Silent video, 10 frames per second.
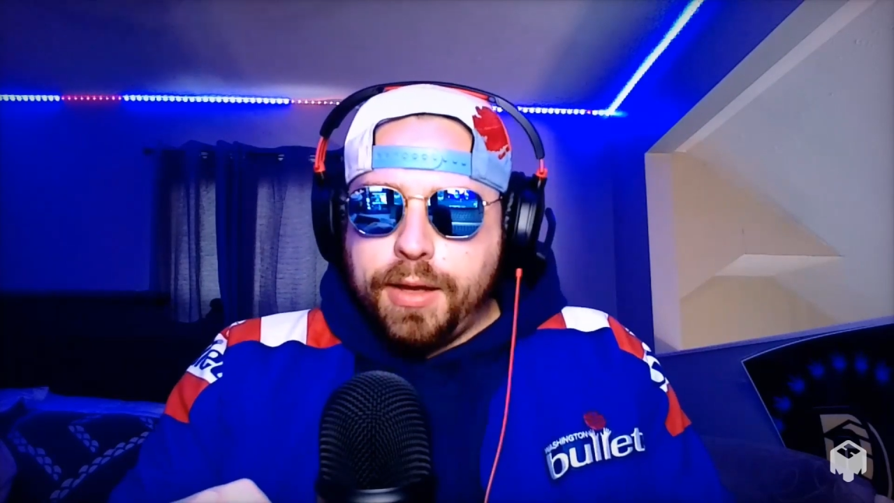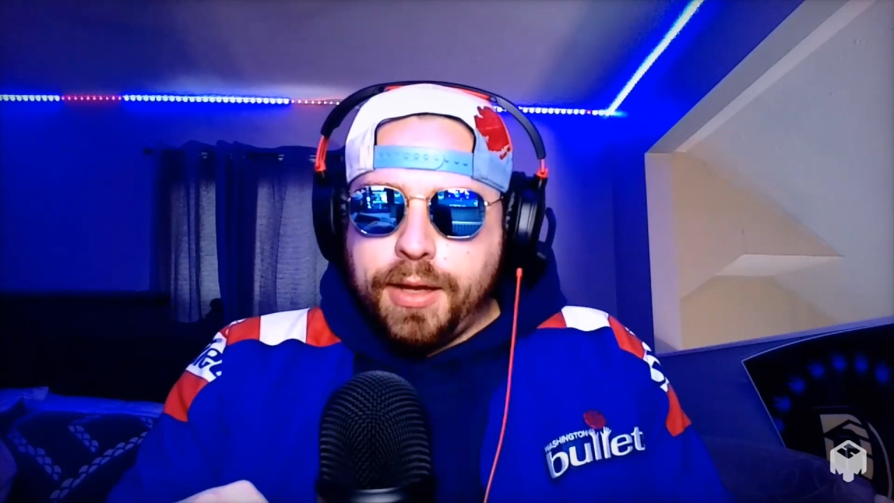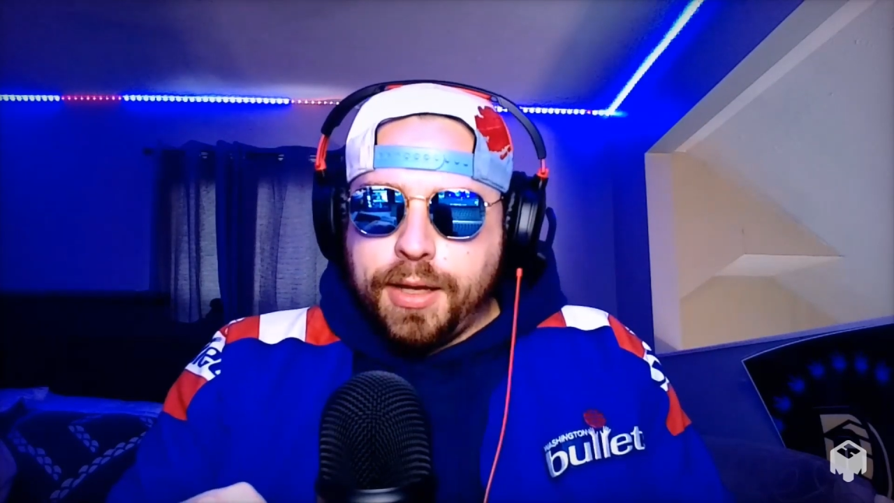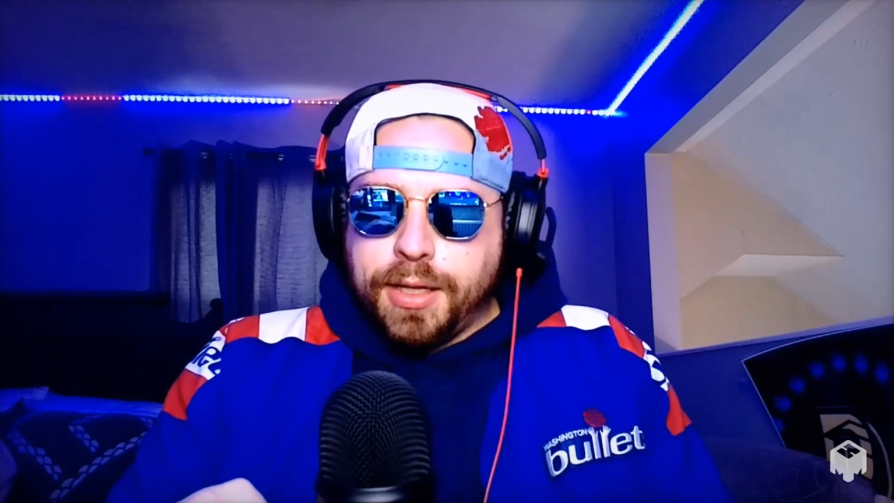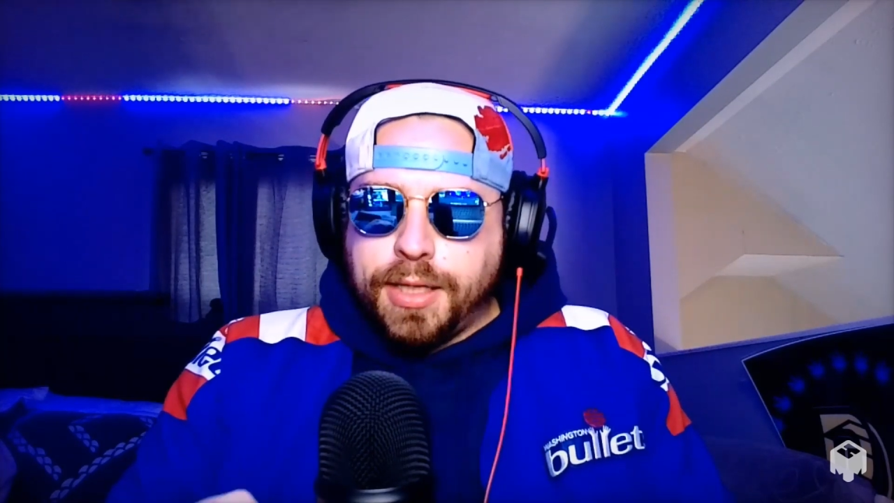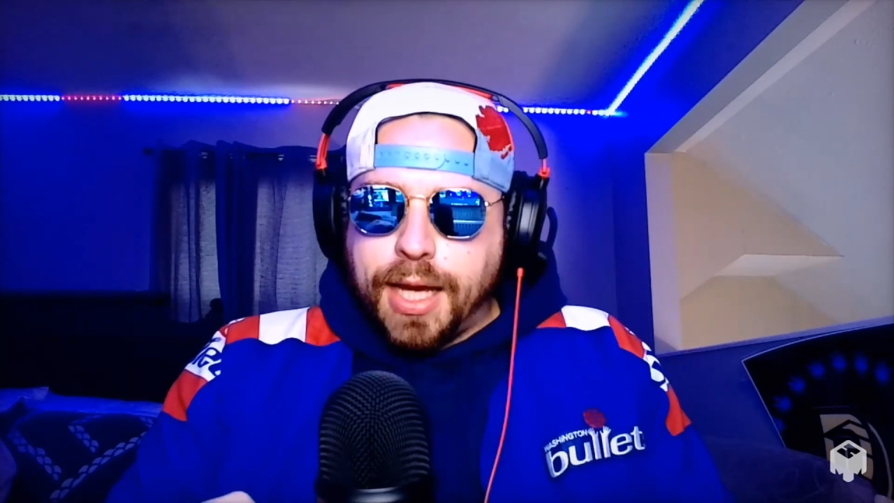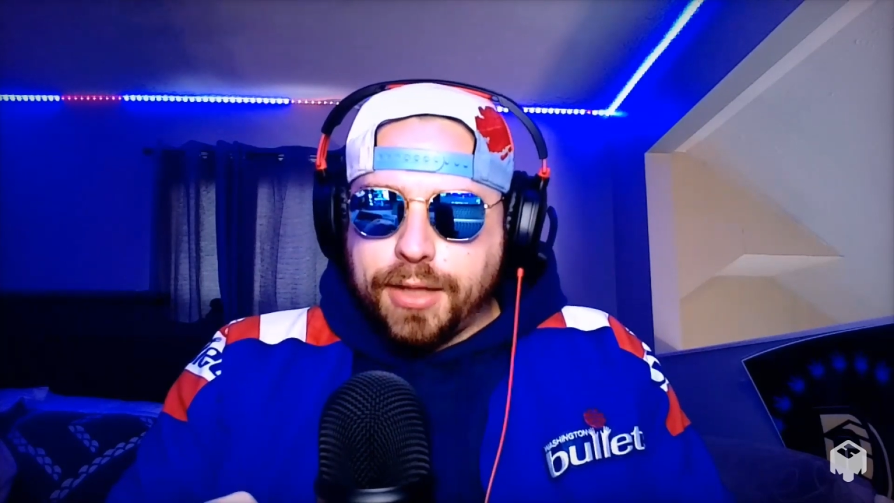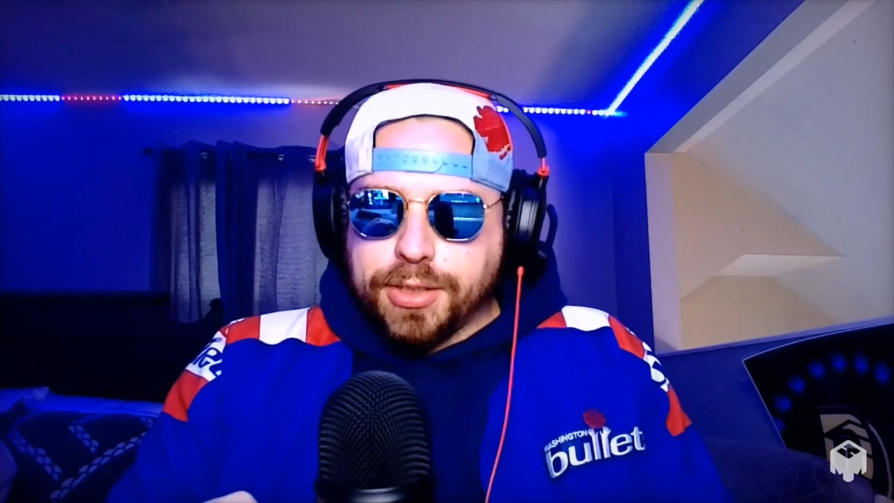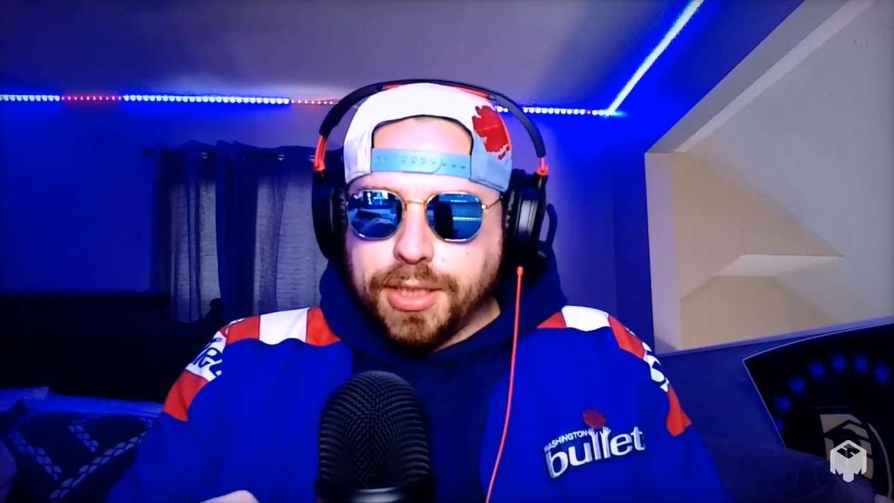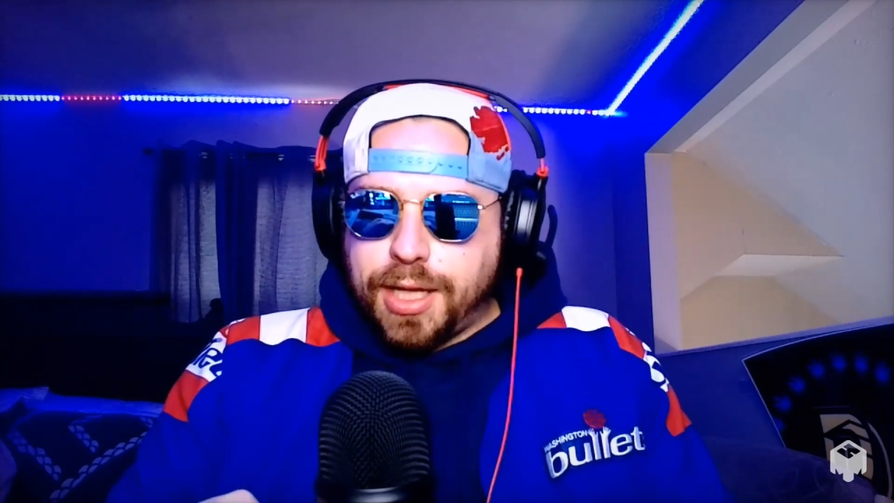yeah, there's
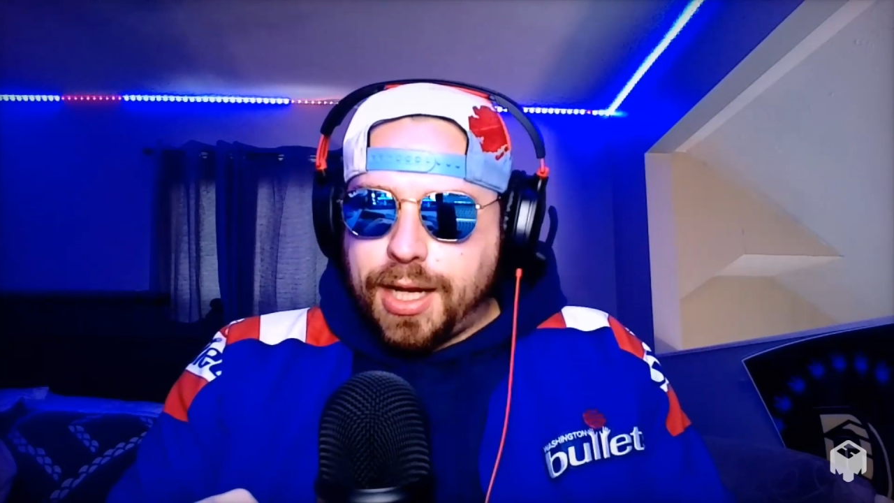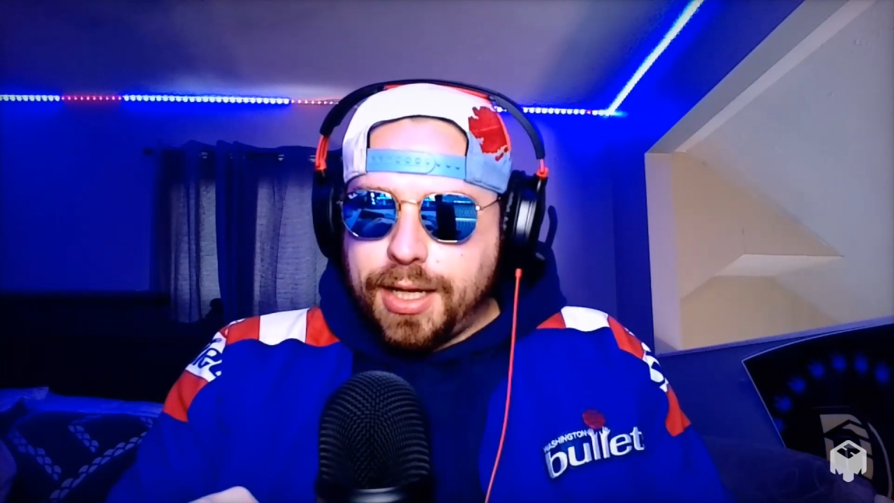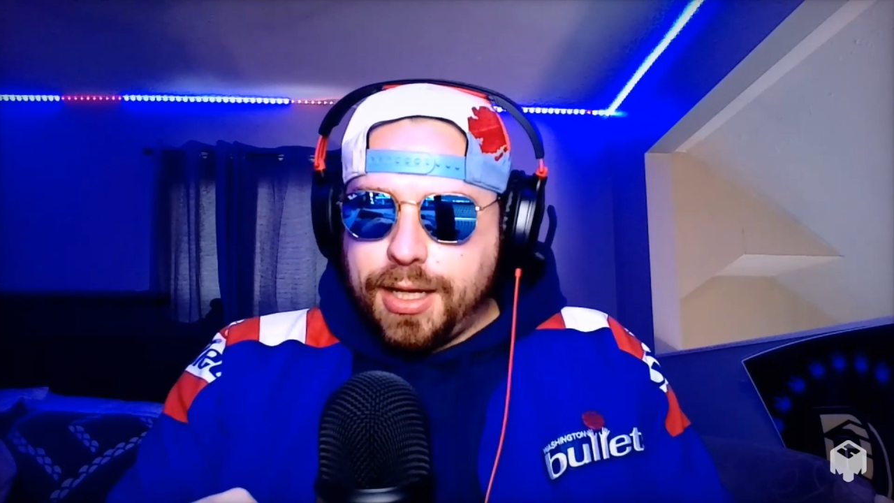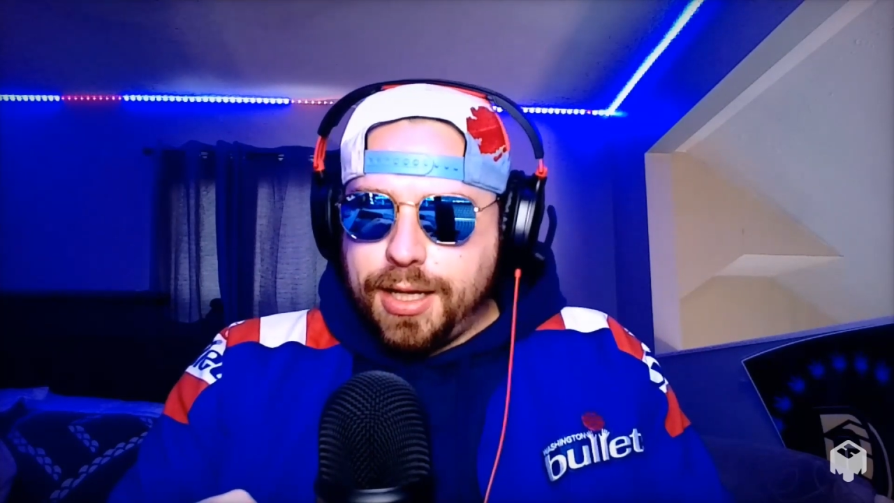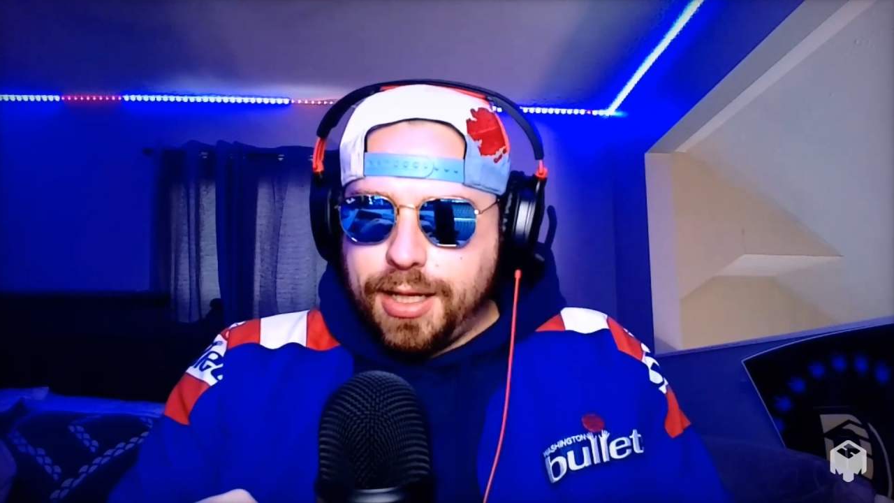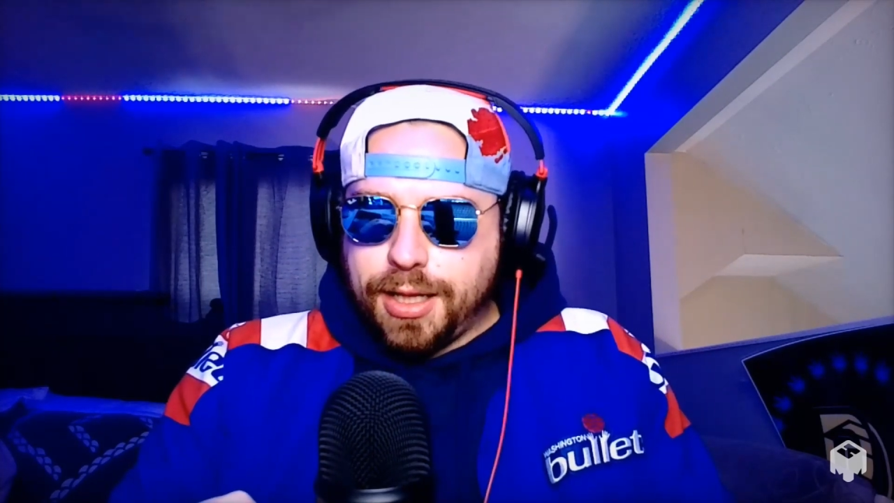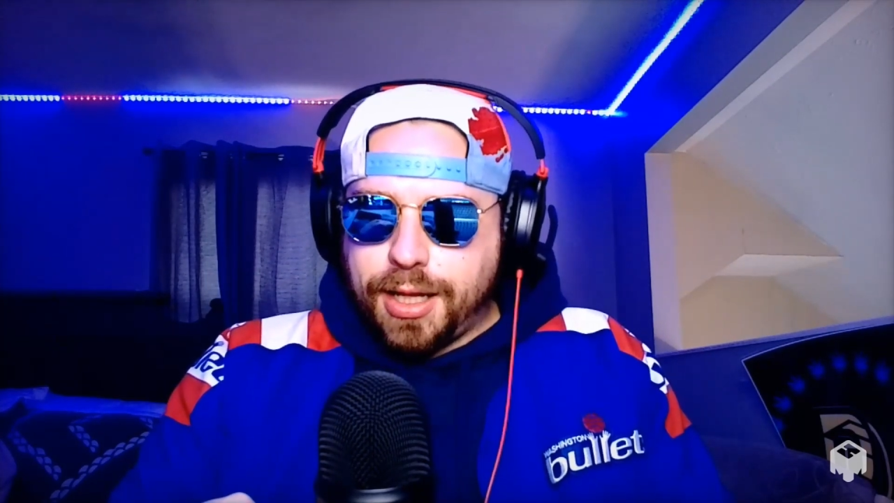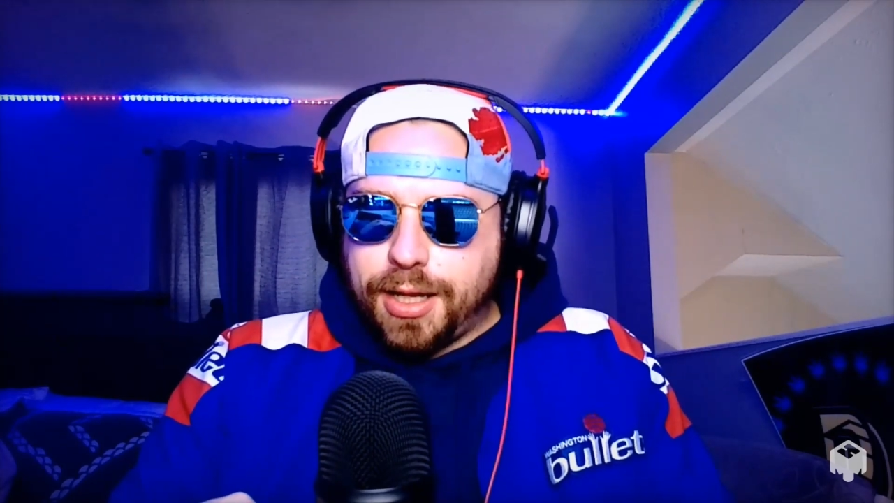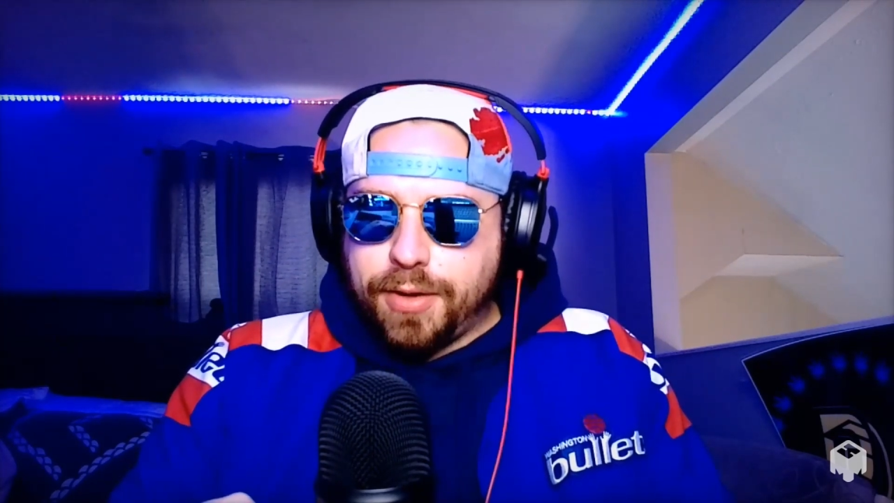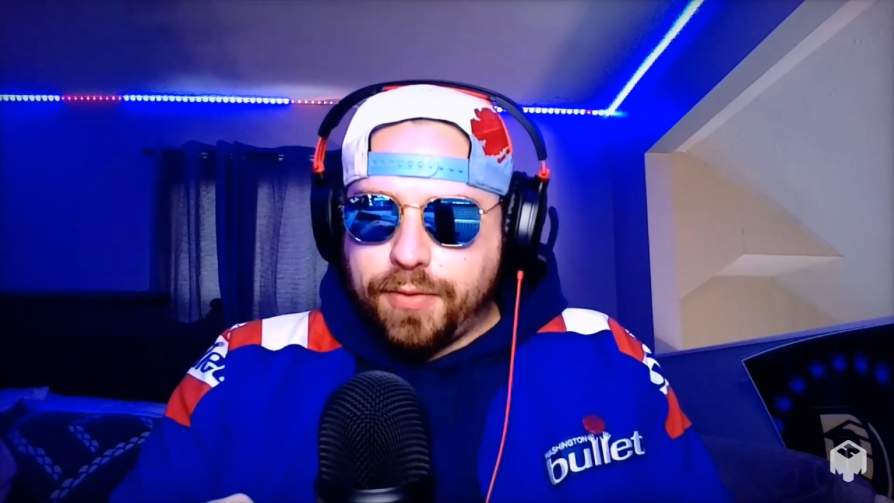a lot a lot of